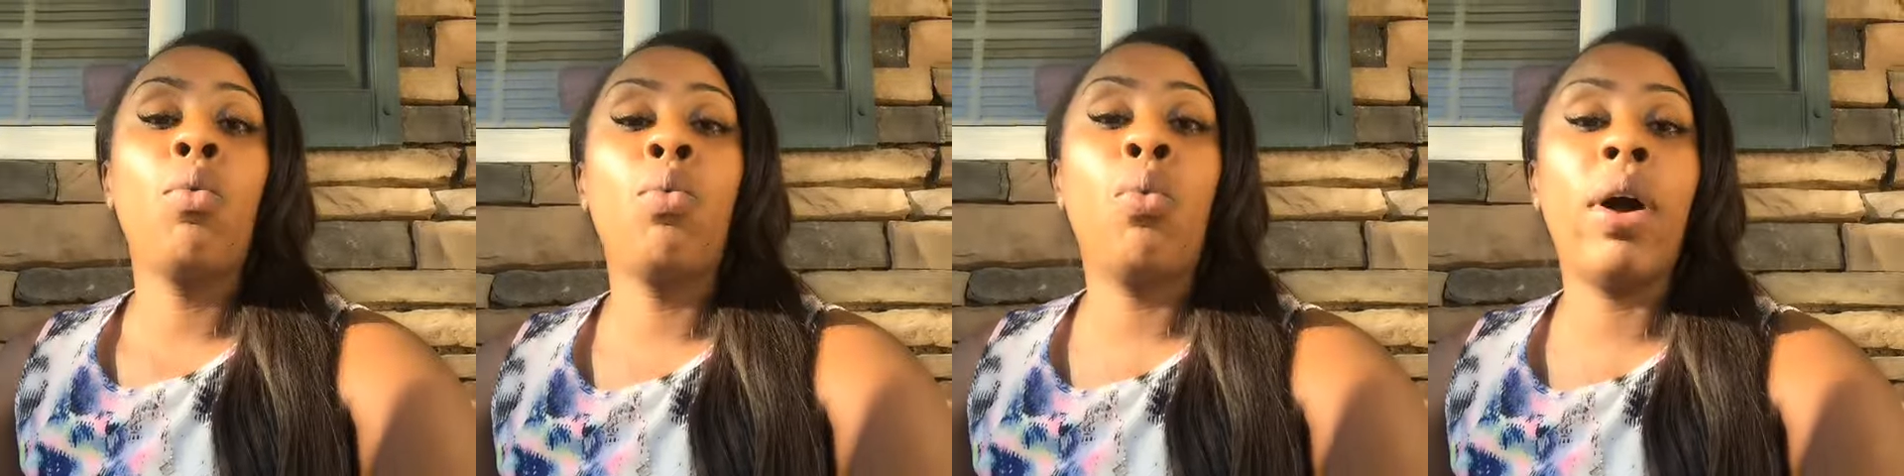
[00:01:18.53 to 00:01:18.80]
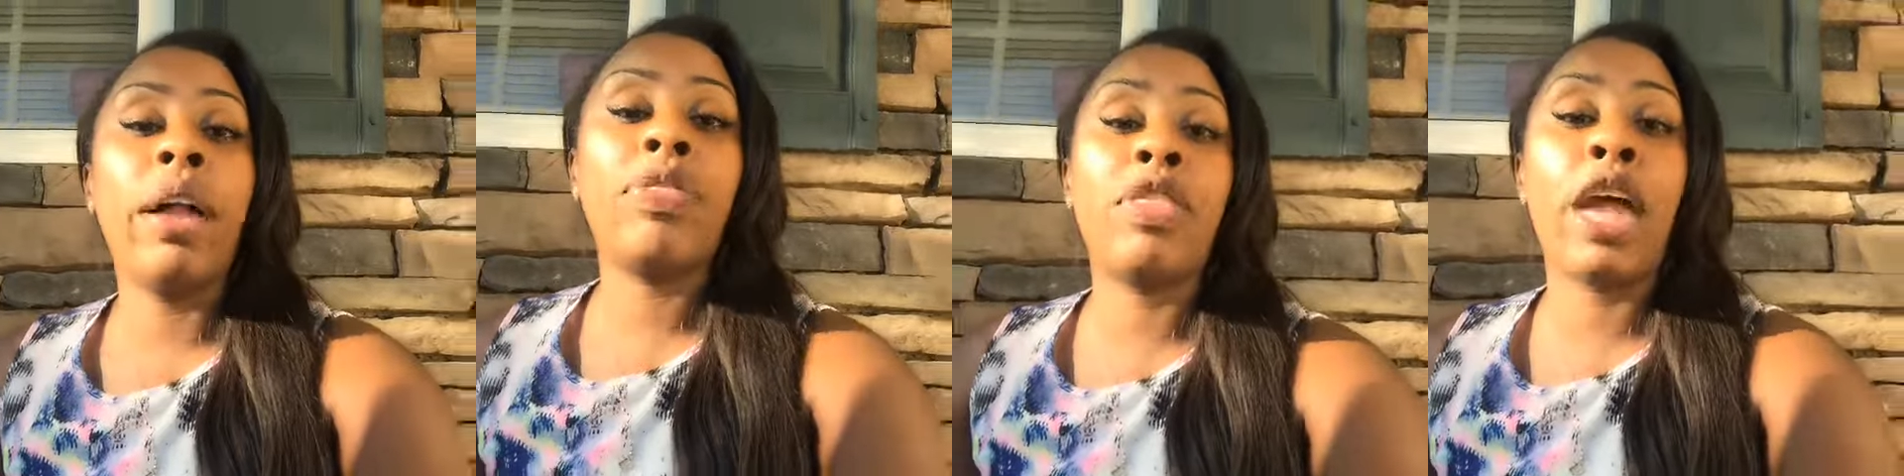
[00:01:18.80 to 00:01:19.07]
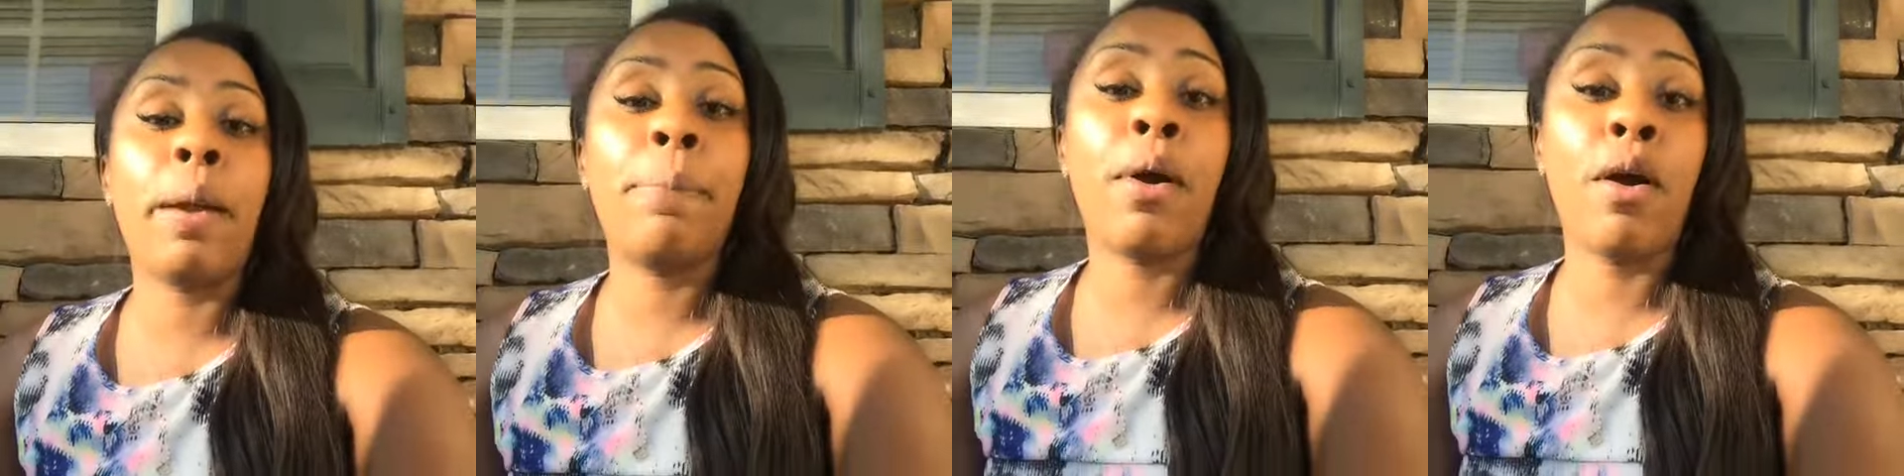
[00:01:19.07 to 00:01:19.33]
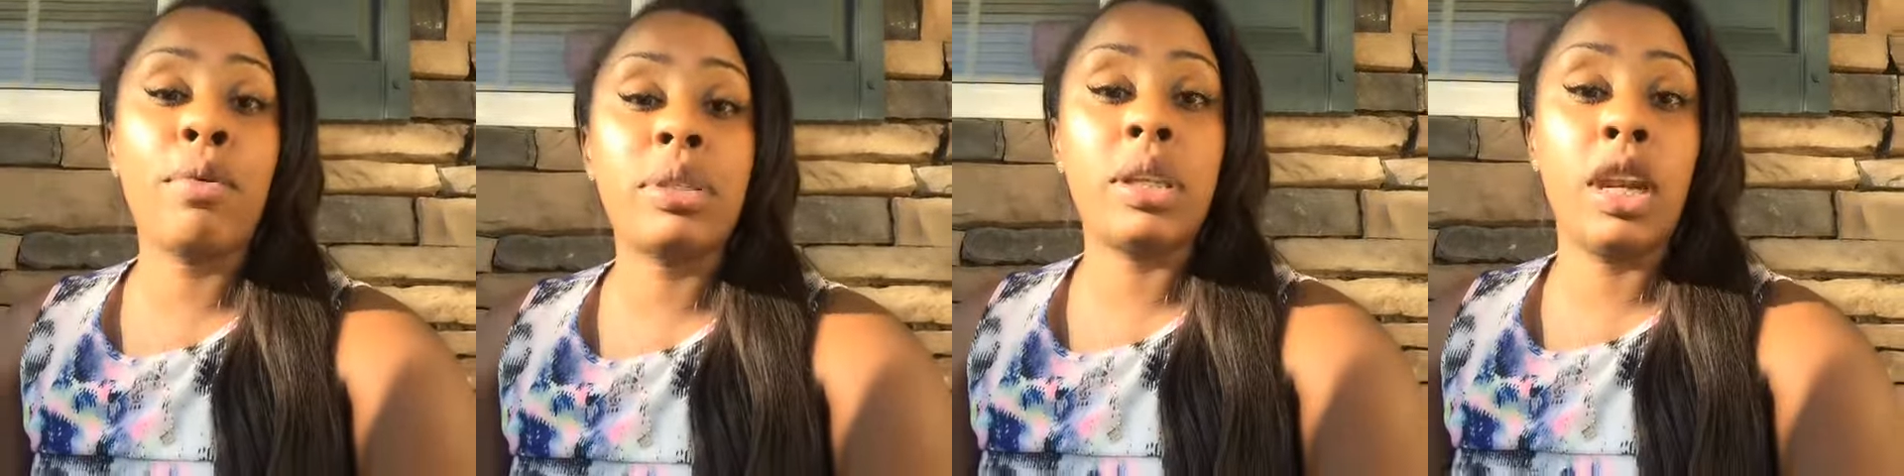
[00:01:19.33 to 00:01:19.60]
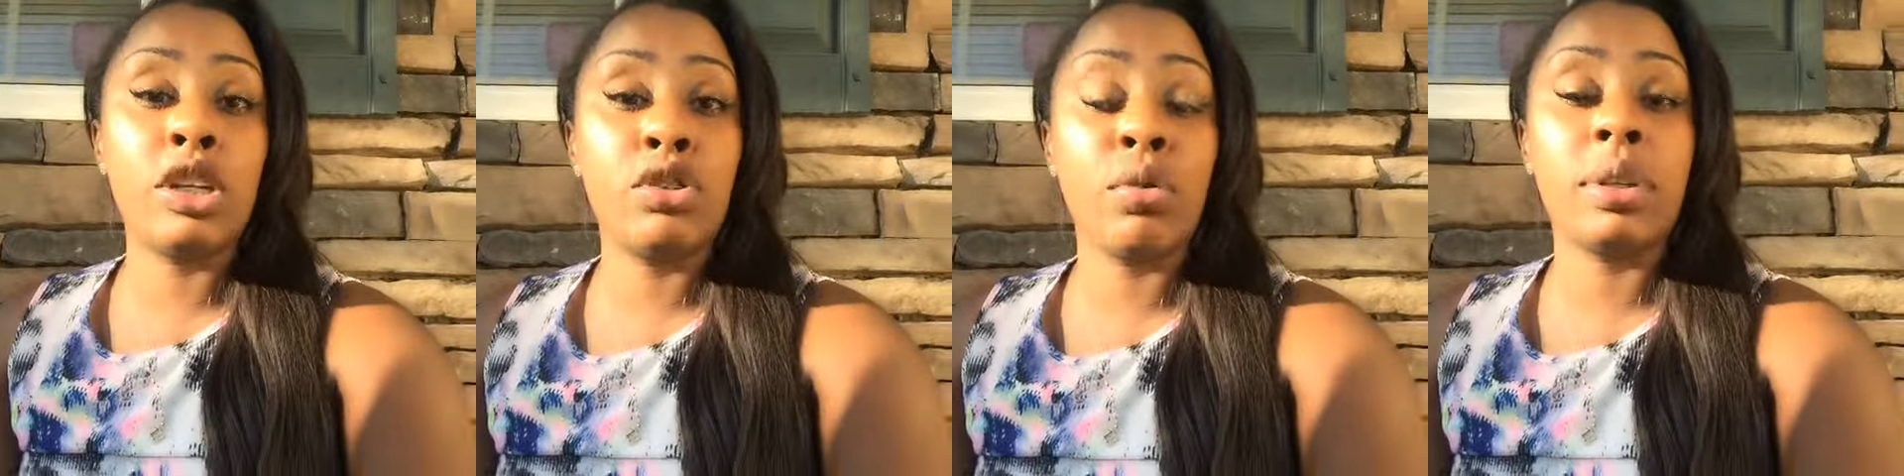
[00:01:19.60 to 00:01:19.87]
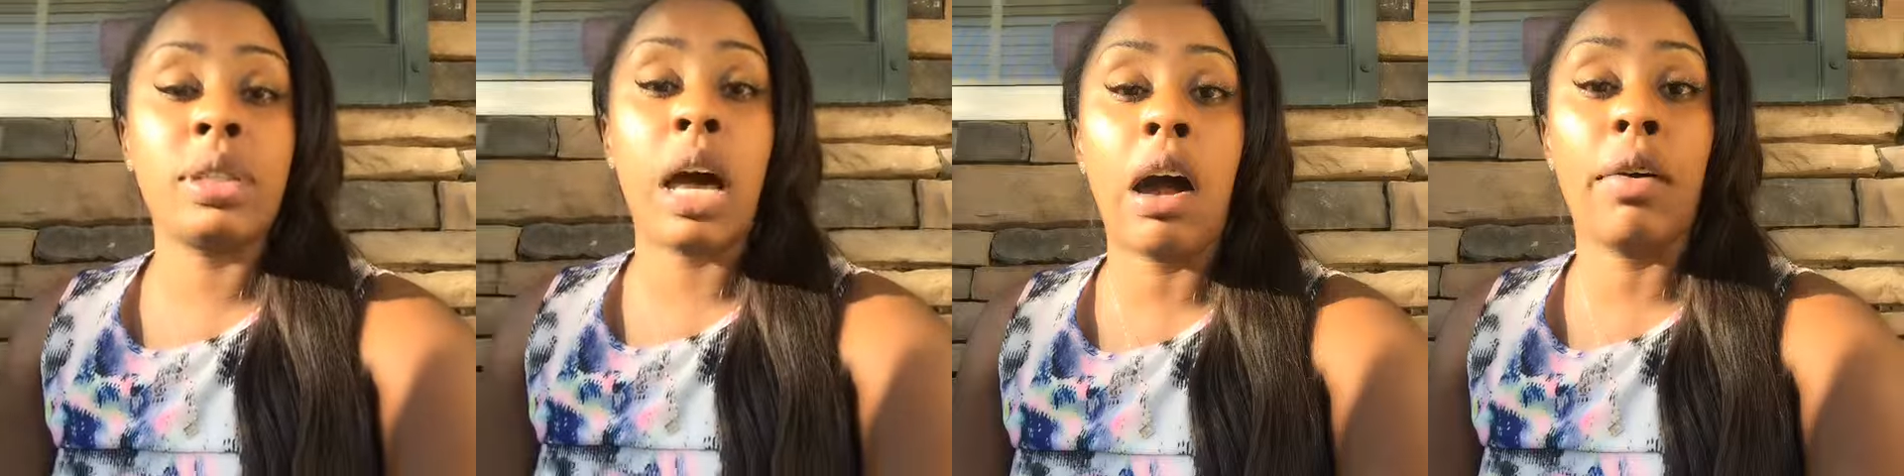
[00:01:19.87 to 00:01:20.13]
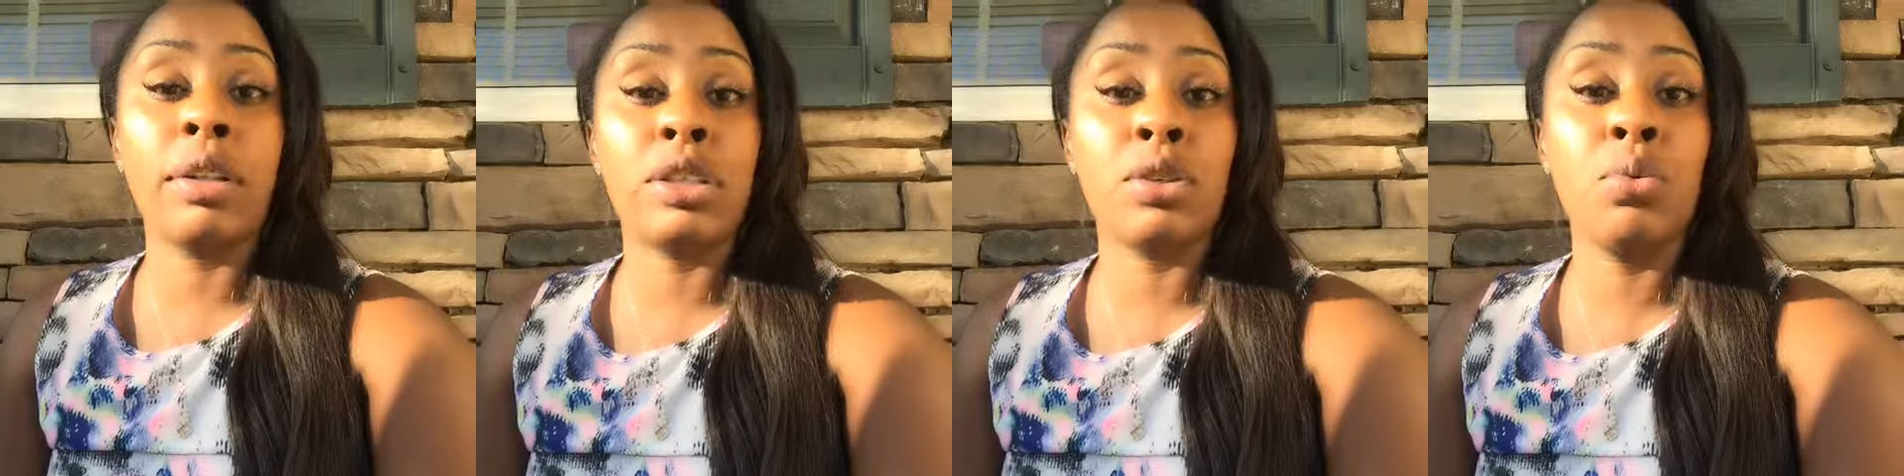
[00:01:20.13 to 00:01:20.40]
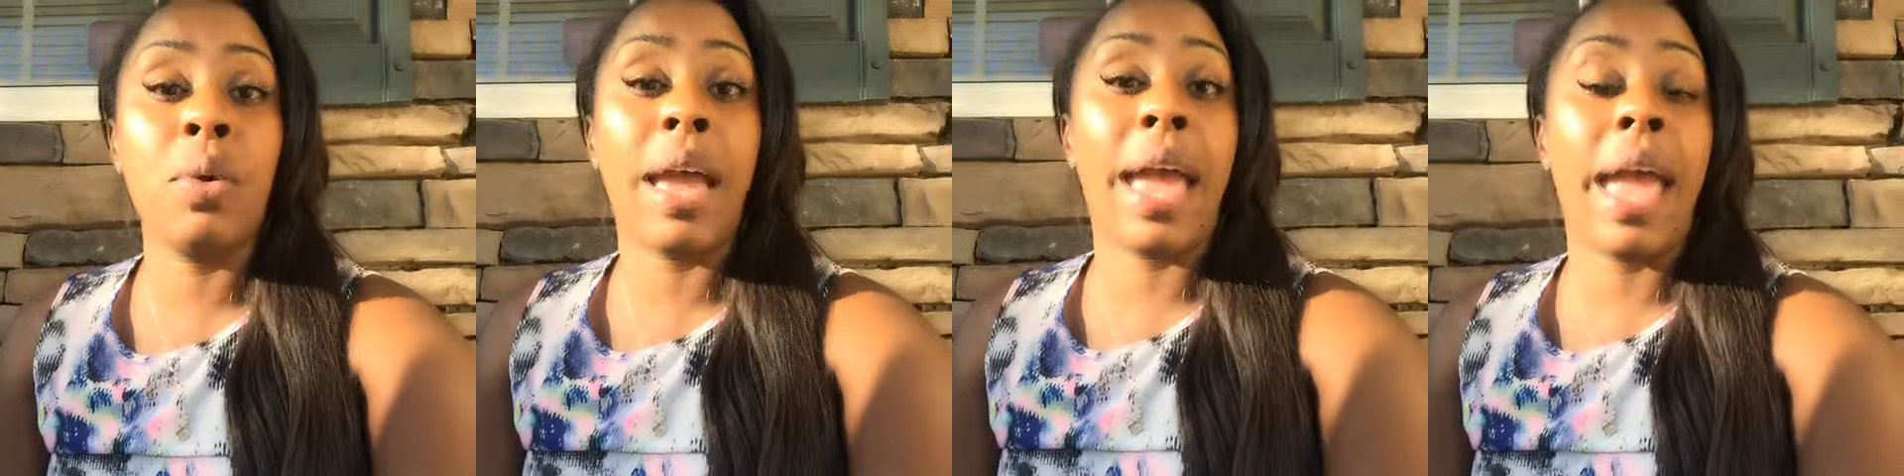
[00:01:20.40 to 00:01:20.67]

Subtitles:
what that person that you're talking to